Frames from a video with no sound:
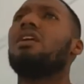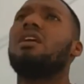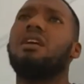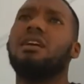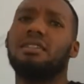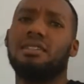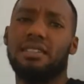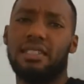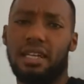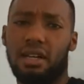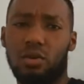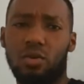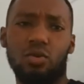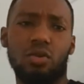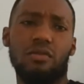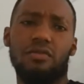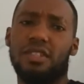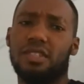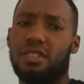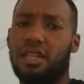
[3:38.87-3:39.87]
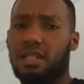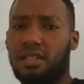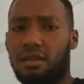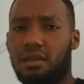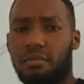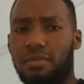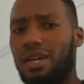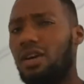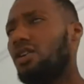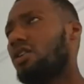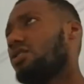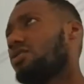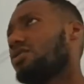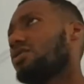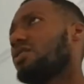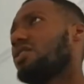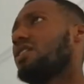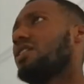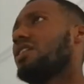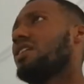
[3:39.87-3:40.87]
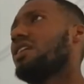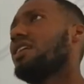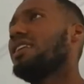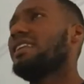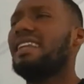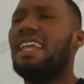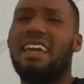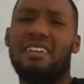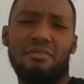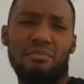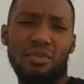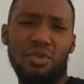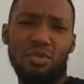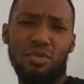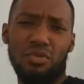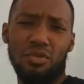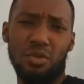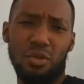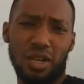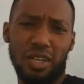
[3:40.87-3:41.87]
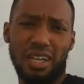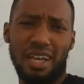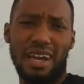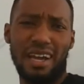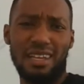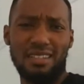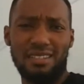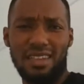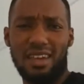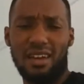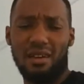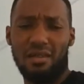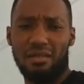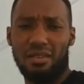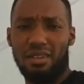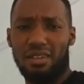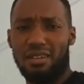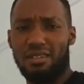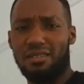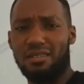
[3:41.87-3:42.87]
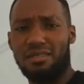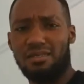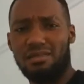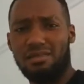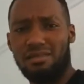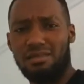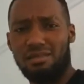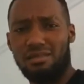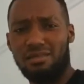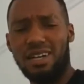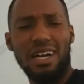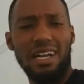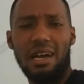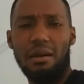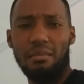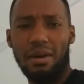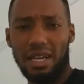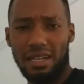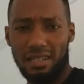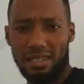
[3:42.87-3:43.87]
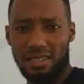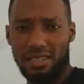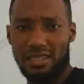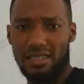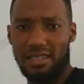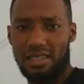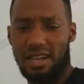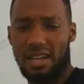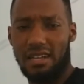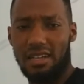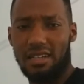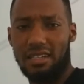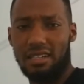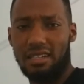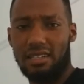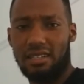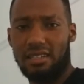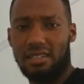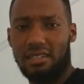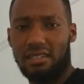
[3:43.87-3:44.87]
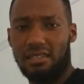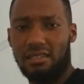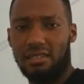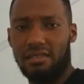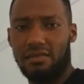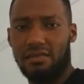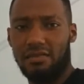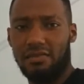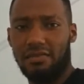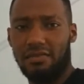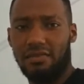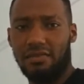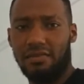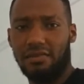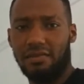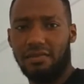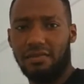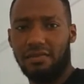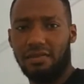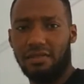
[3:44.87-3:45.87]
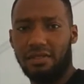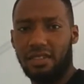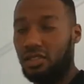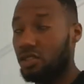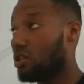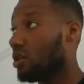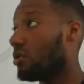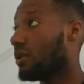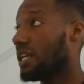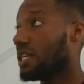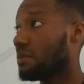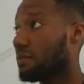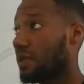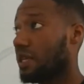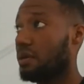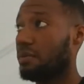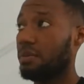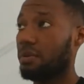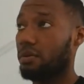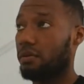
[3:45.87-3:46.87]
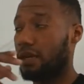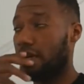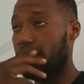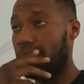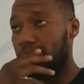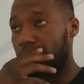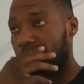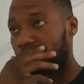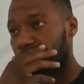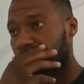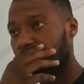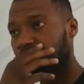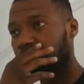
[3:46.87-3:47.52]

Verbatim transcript: class now all of a sudden because they've moved to a nice area. What kind of madness is that? You know, there's people, right?